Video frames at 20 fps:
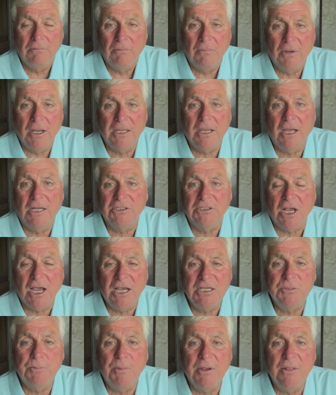My gosh,
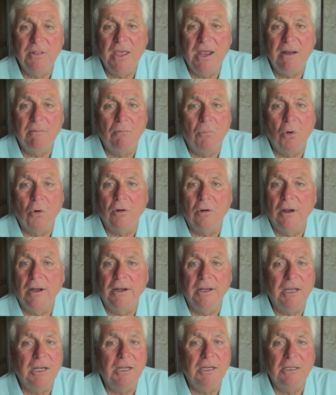I spend that more
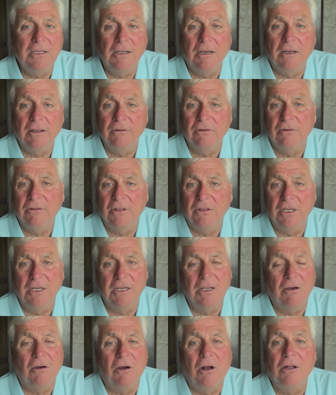on any other
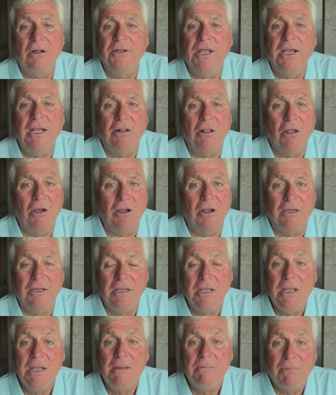thing all day long.
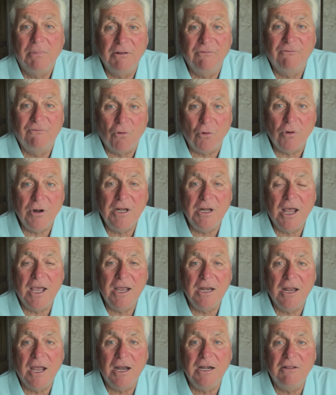But
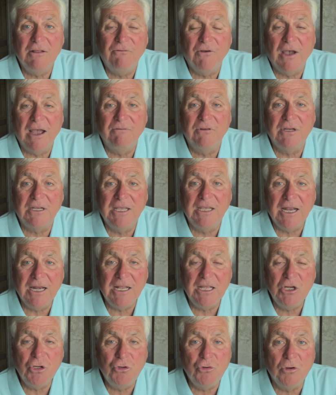$49.95 to get
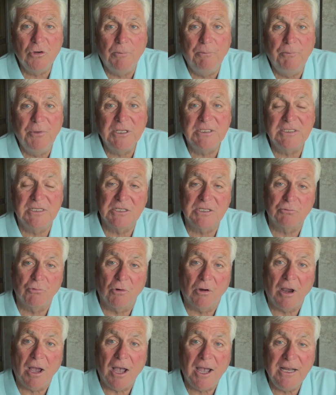into a business
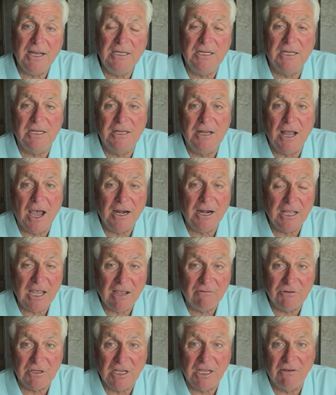where I did not
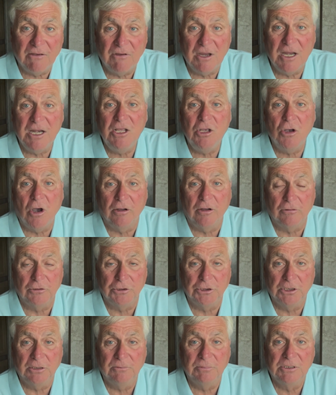have to have any auto
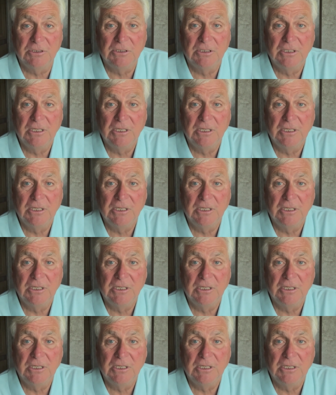ships,